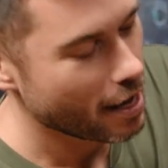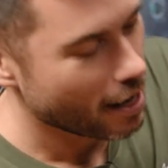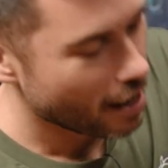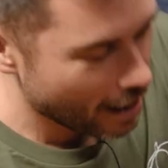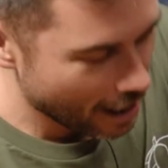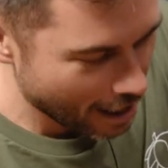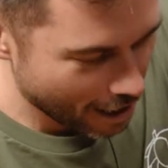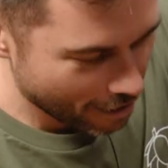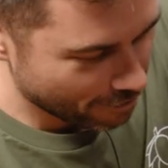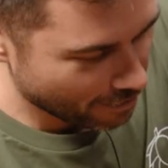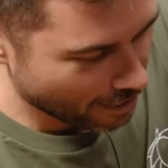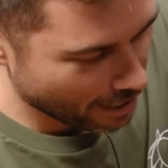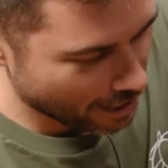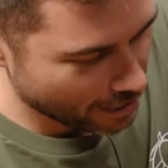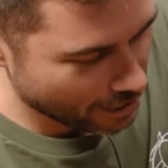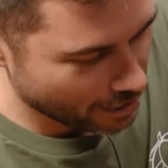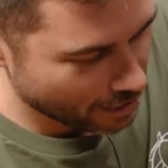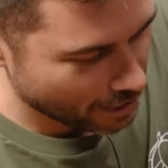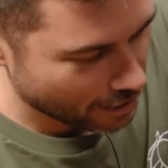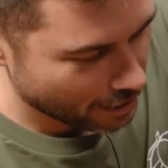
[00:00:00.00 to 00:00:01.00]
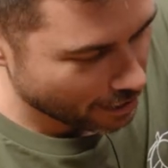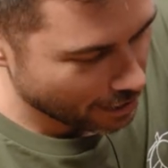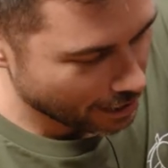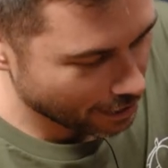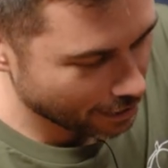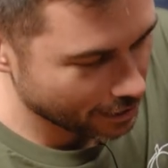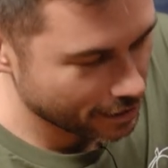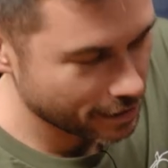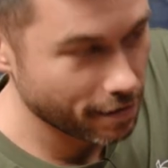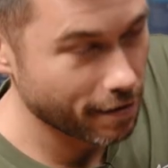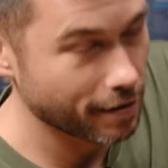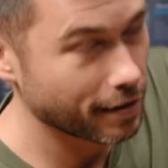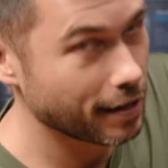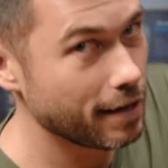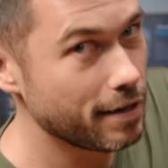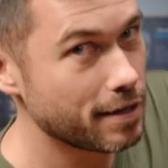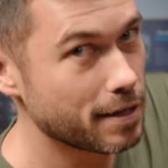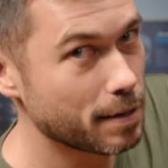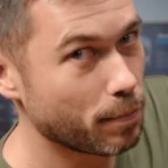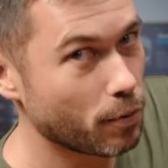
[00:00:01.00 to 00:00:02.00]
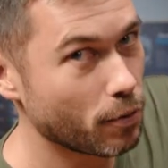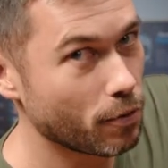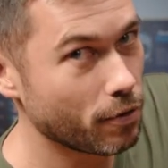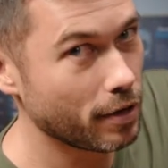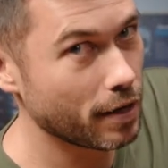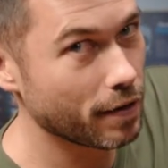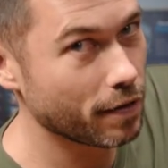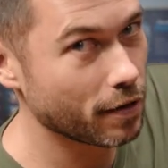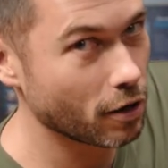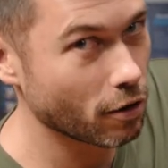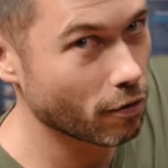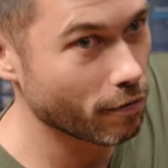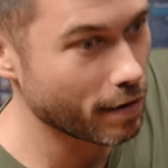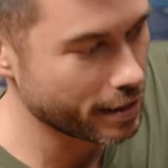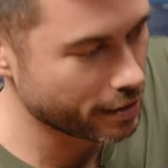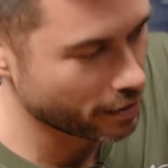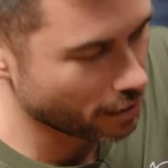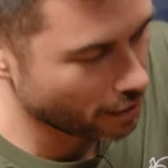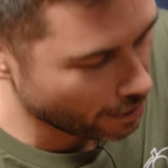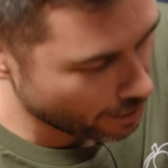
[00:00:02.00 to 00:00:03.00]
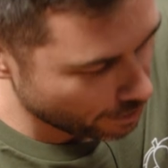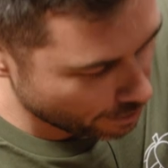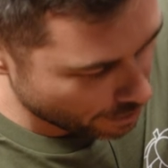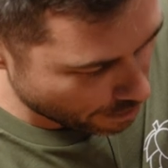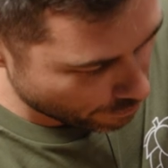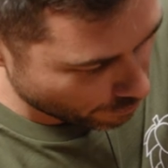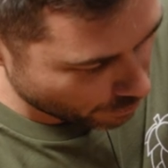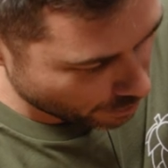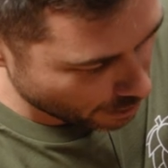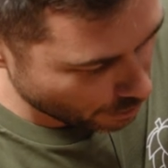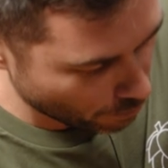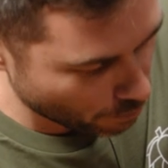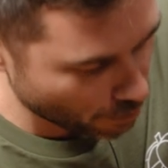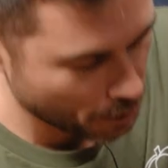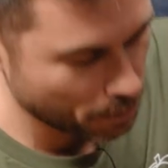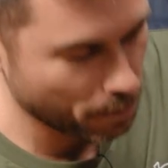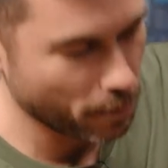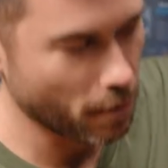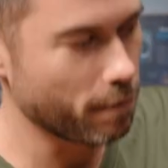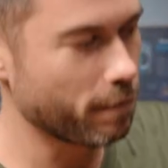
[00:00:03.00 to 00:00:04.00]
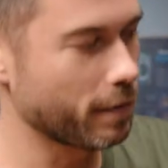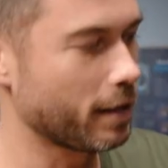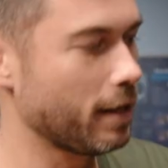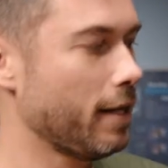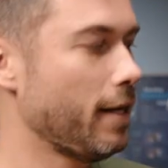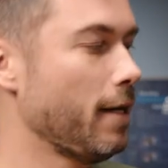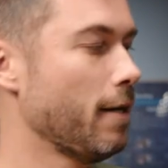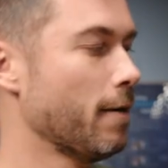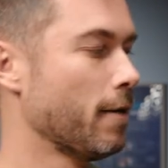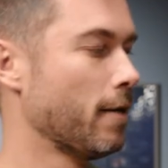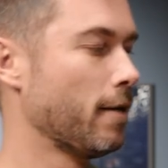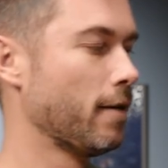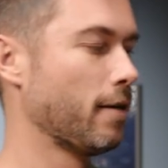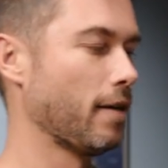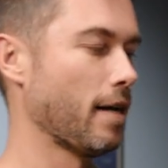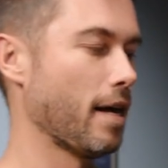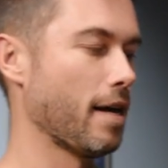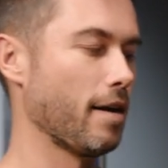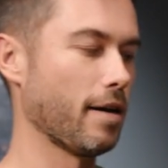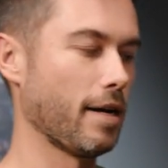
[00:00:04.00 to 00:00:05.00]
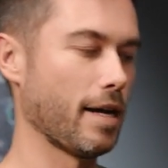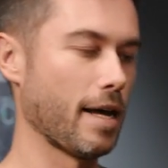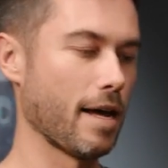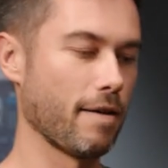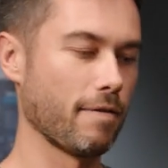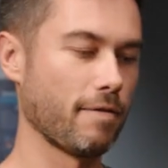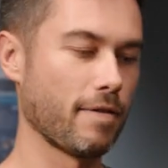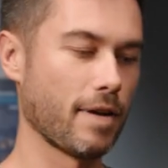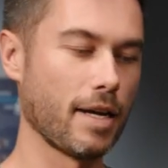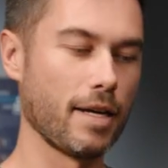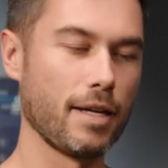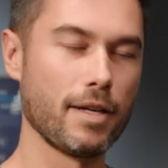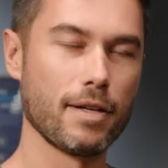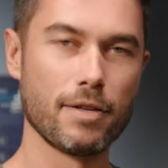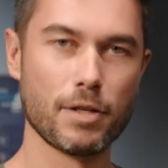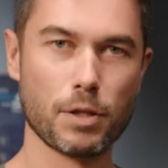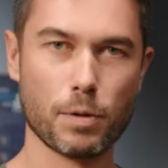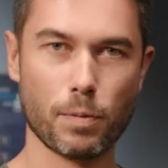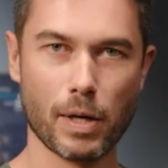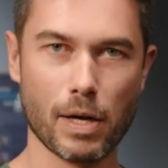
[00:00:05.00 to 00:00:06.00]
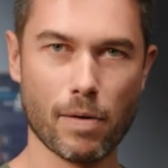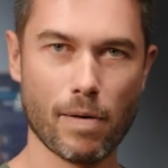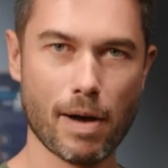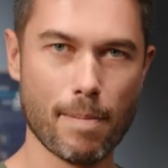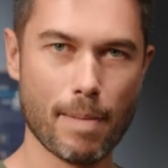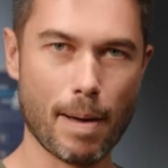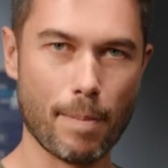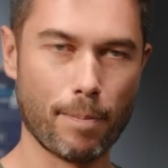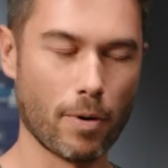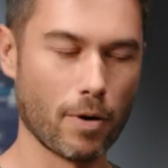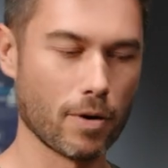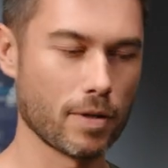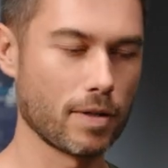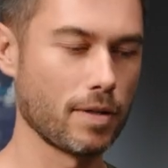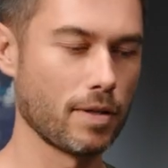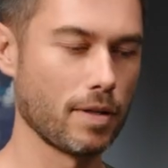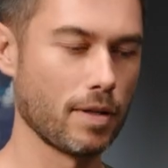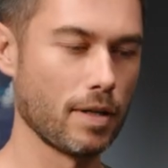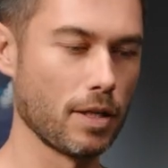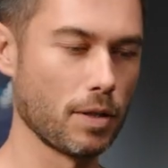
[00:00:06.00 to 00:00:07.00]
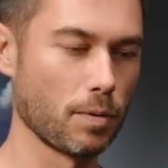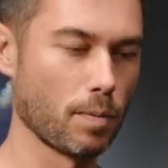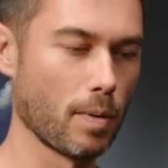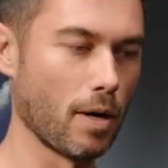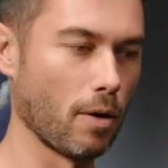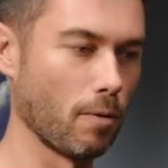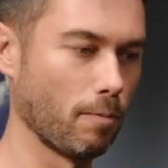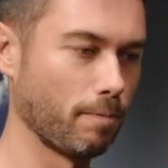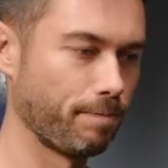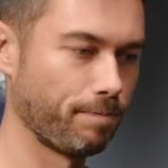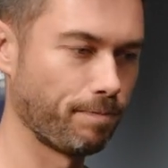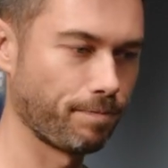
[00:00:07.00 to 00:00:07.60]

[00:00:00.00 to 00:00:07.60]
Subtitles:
I have a LS9 lens support at the correct height. Everything works perfectly. And I have a swing away mount box as well.